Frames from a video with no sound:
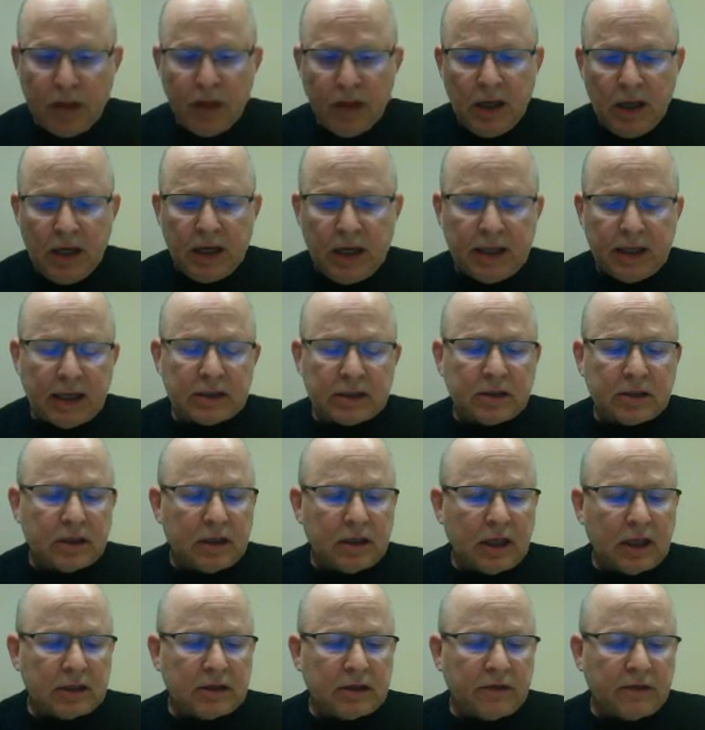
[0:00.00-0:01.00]
And that's a
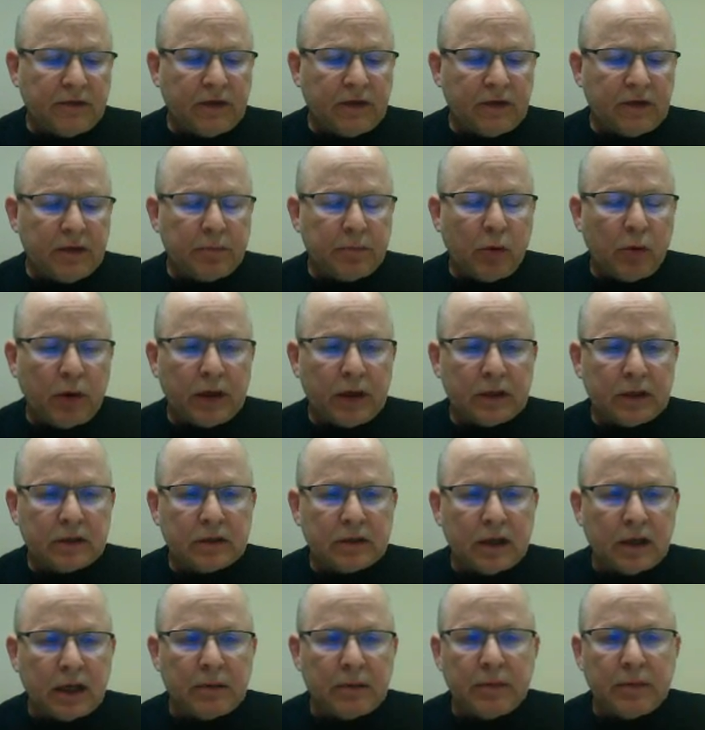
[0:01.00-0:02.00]
50-point
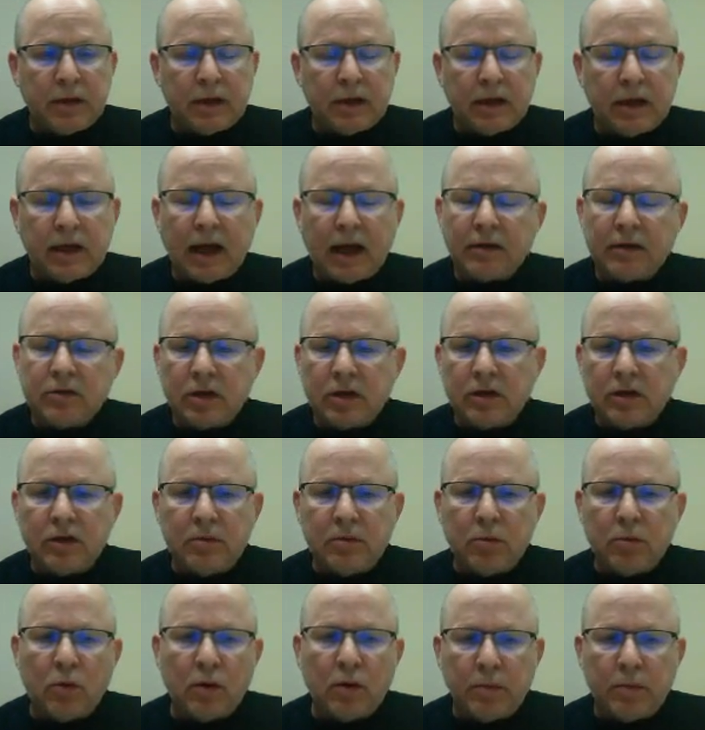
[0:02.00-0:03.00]
assignment, and I'll tell you
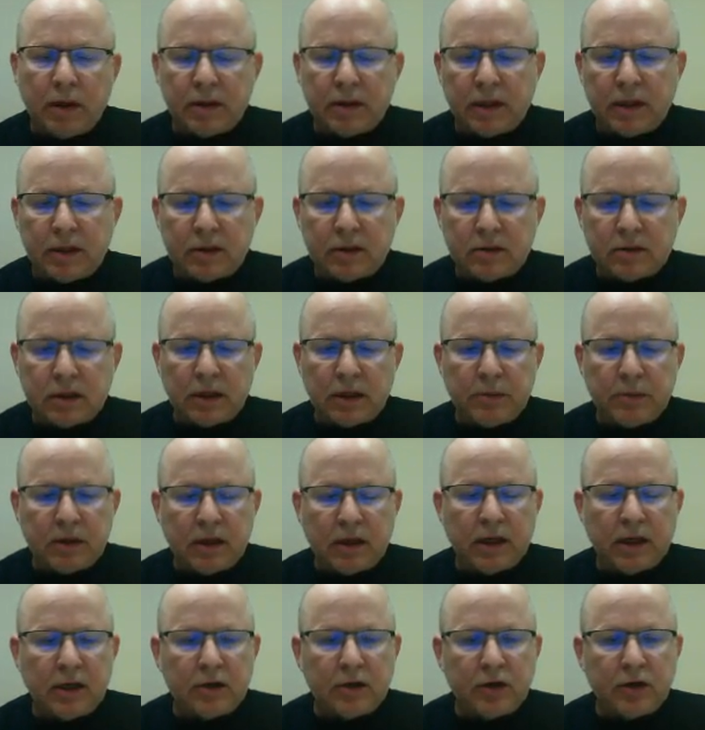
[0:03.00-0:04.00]
more about that assignment
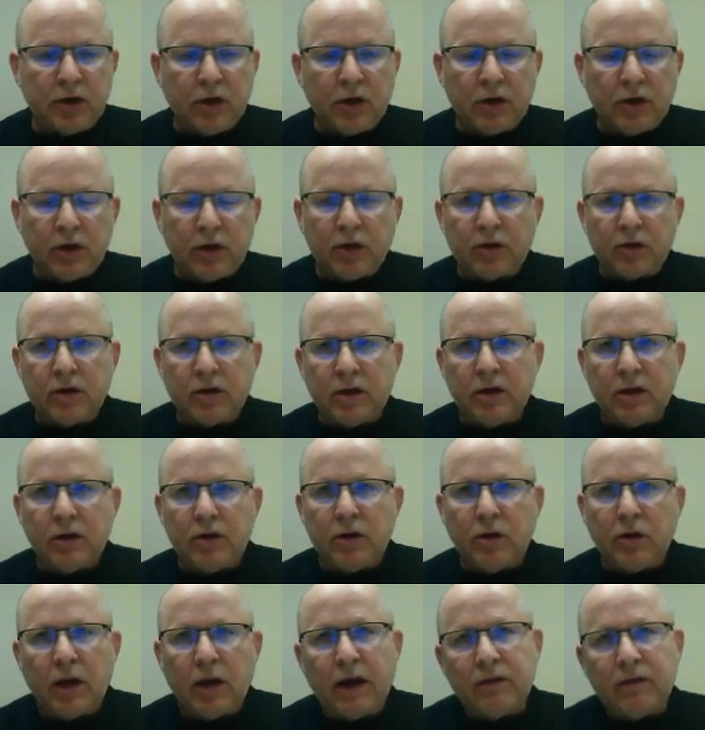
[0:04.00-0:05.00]
later.
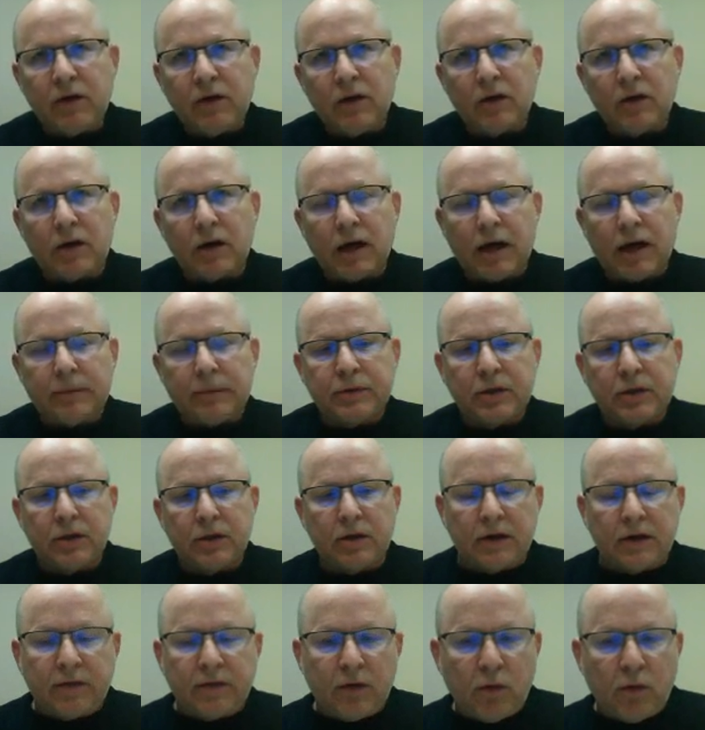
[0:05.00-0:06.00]
You have another option
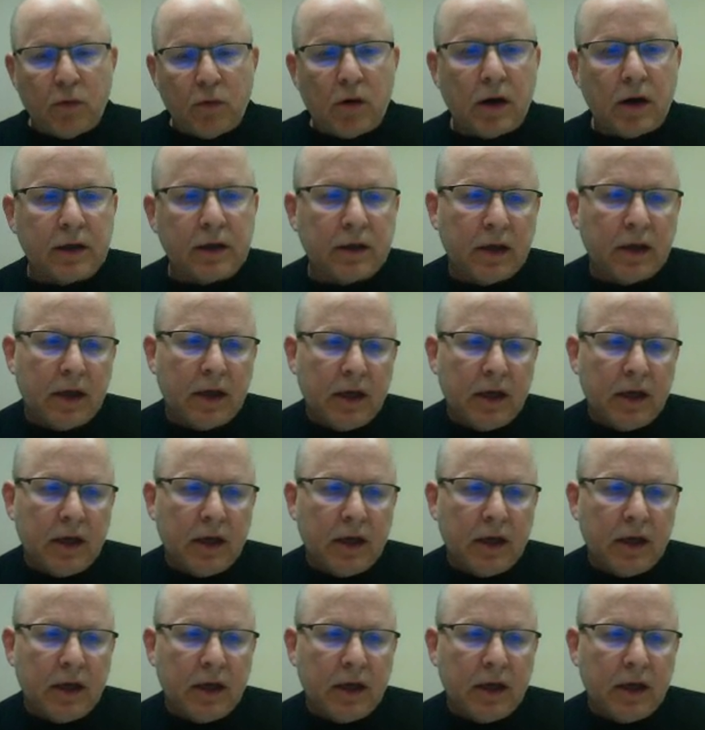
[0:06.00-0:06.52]
there if you want.